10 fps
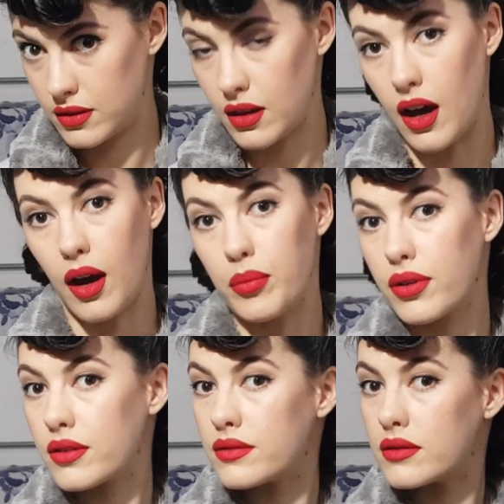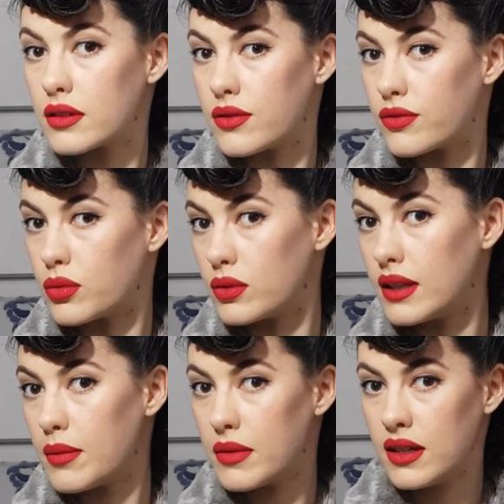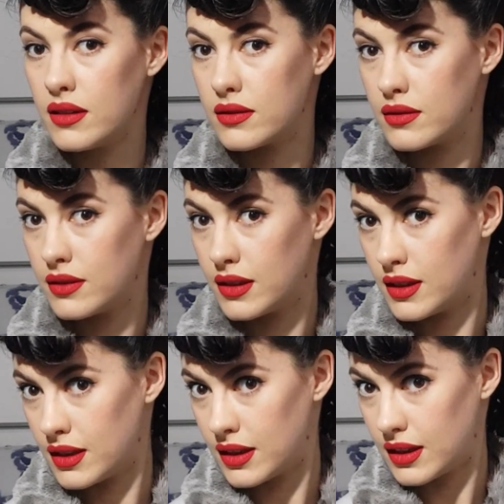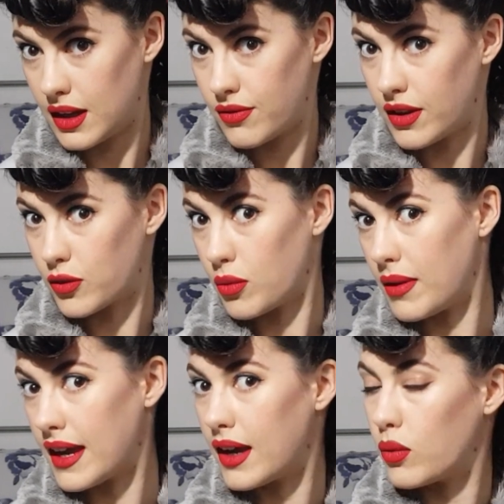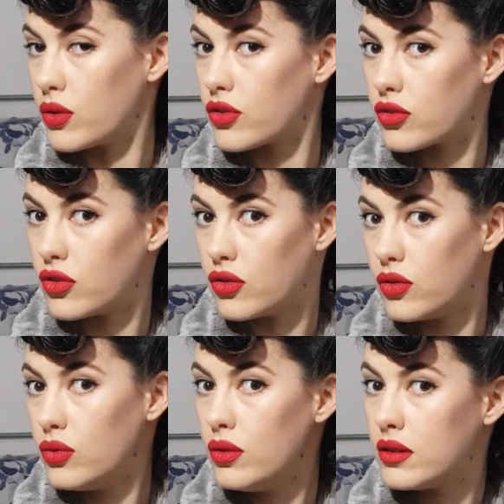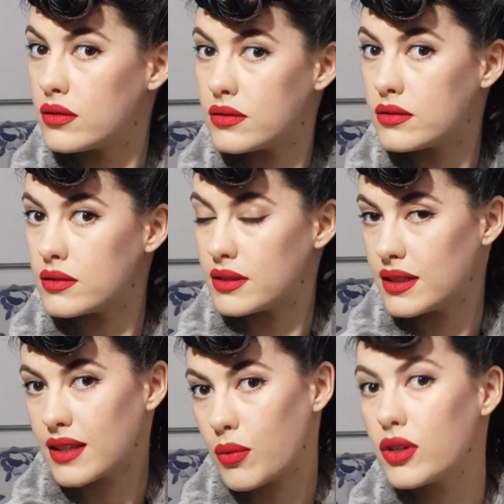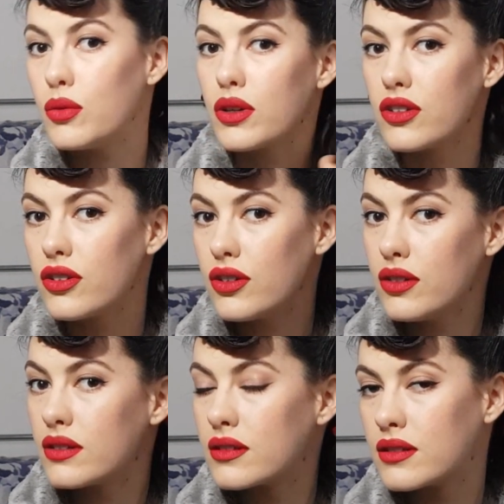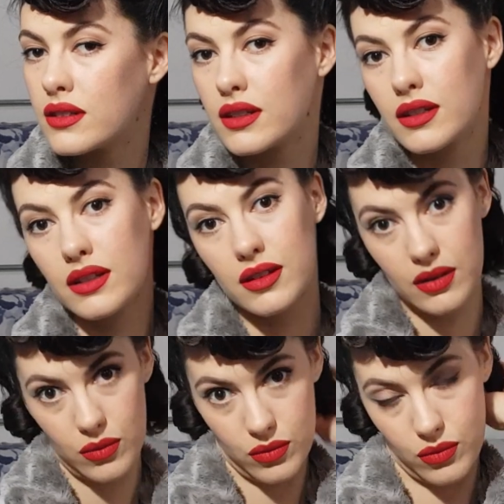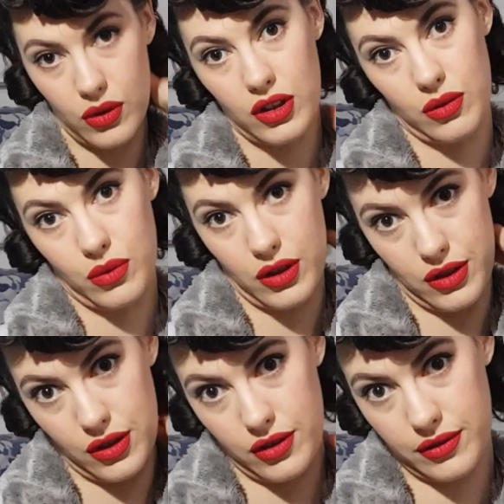up, if it will let me, if that's what my hair wants to do. Is that what you want to do? What do you want to do?